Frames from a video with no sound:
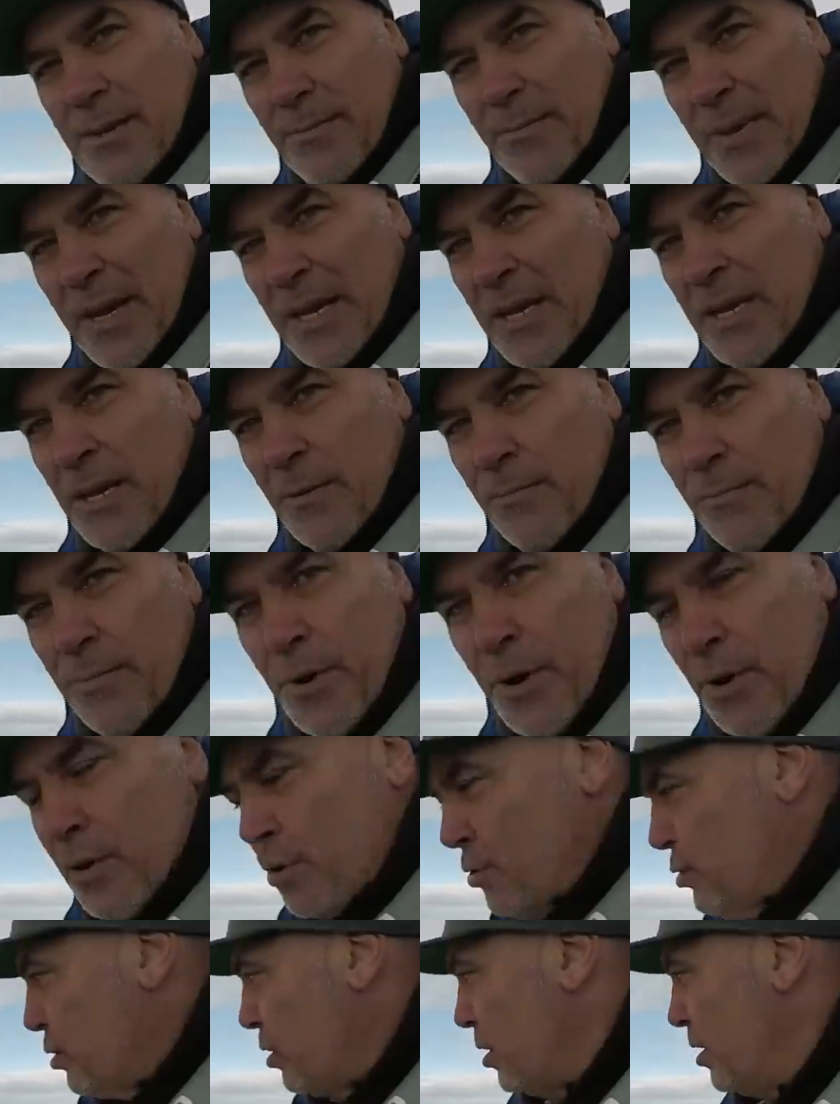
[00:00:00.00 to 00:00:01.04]
Pink and
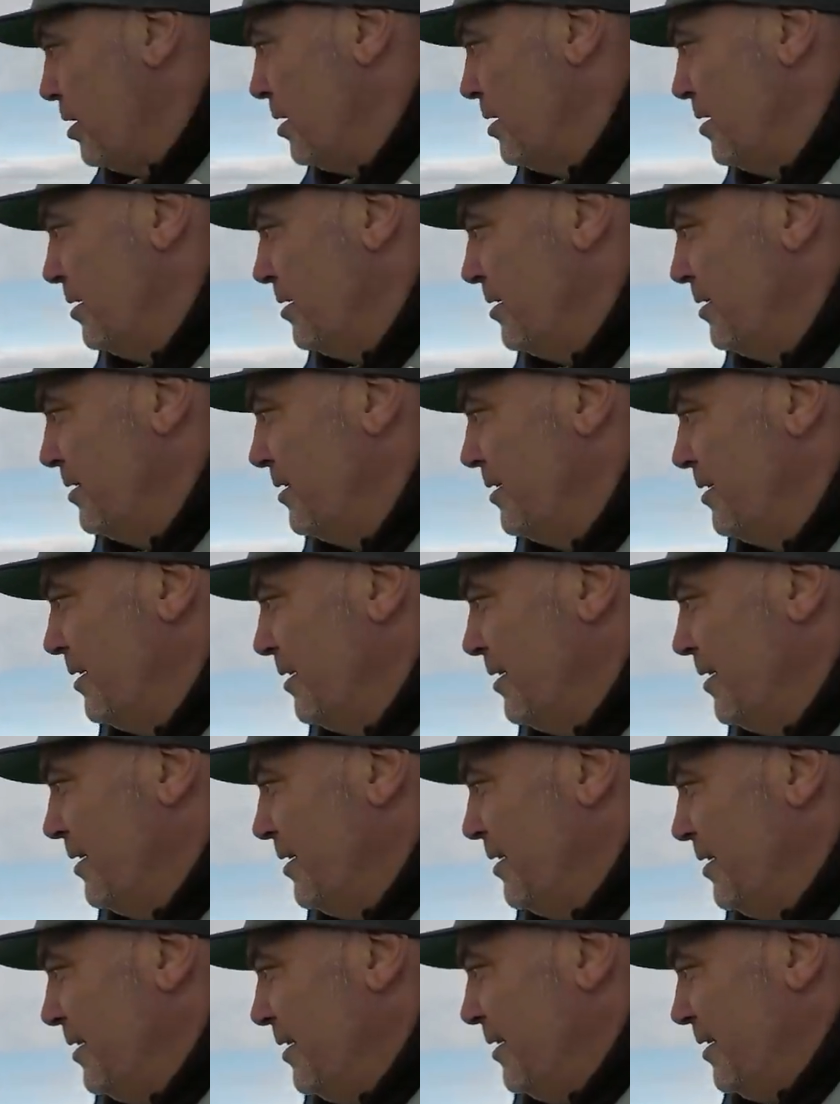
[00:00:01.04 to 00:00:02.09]
Pearl,
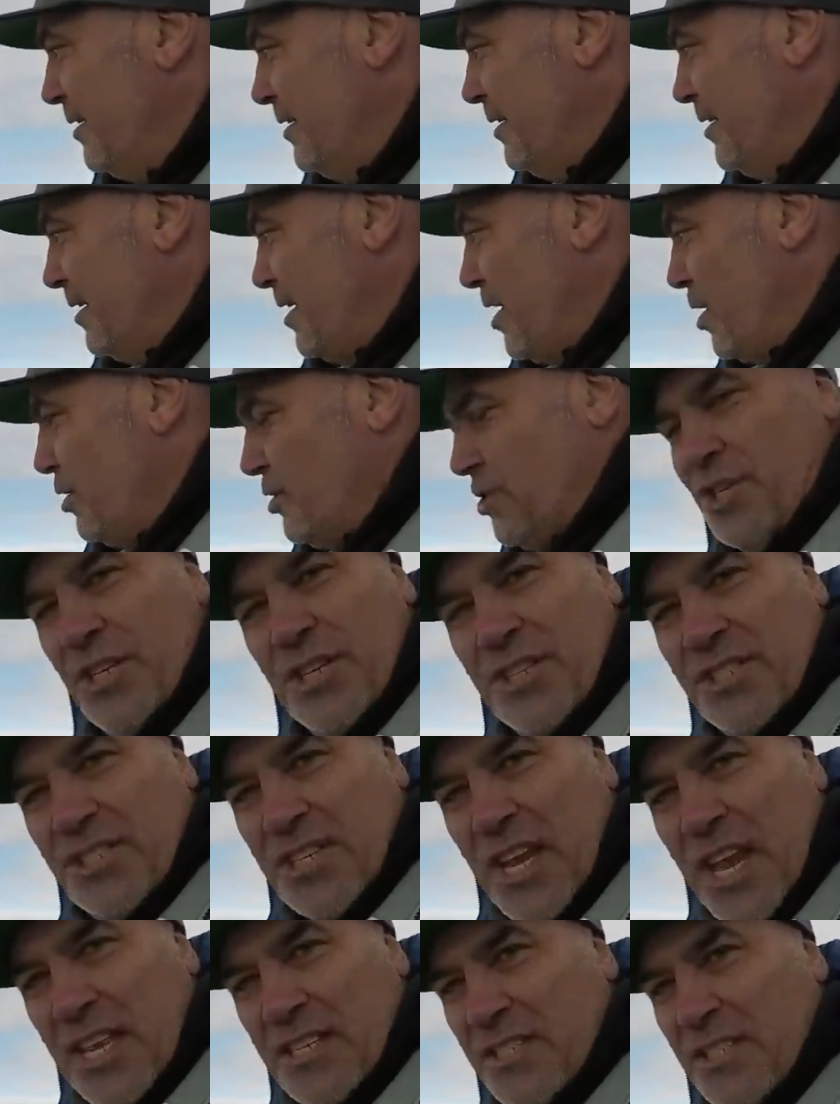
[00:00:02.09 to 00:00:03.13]
Ocean
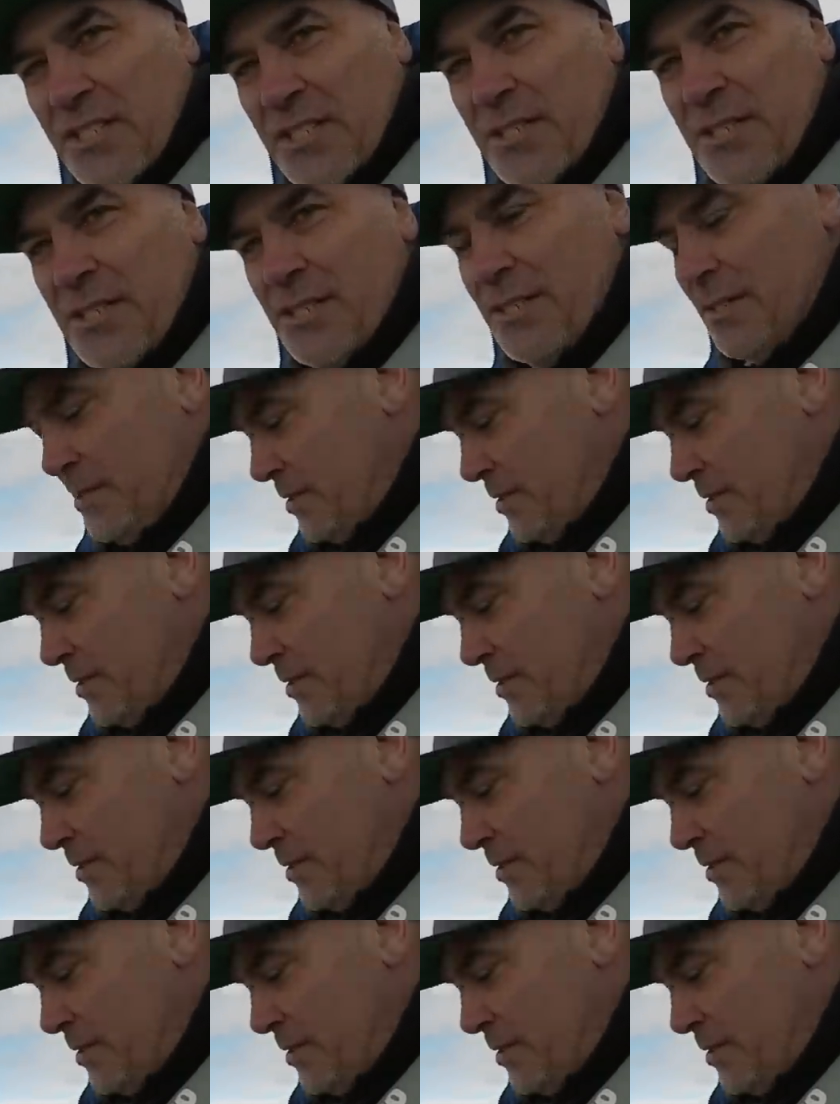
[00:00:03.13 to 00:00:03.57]
Assassin.